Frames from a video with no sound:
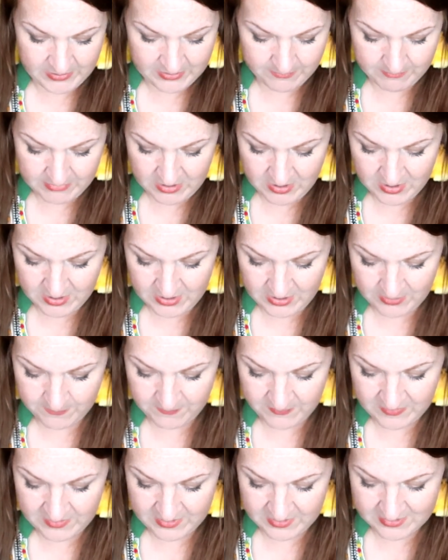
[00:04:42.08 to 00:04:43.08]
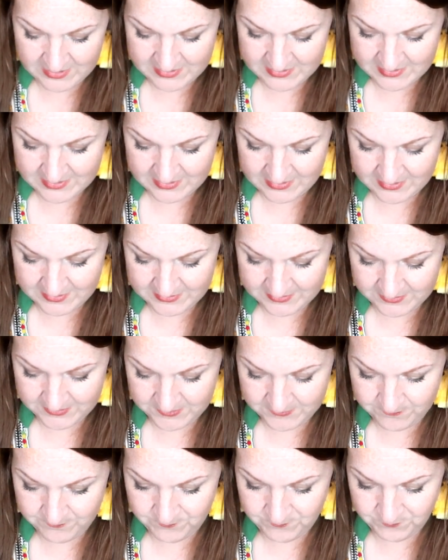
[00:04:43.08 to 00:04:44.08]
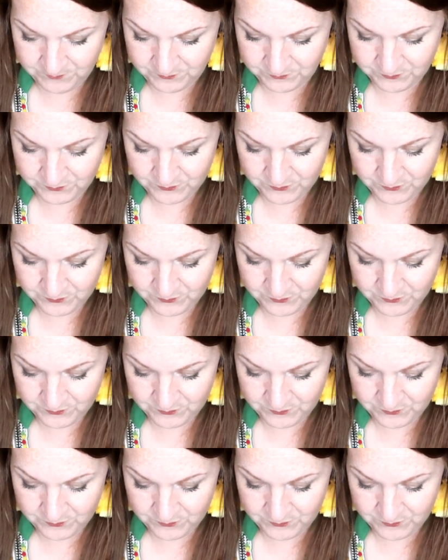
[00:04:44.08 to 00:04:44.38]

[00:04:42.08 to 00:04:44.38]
pick Merritt up this um,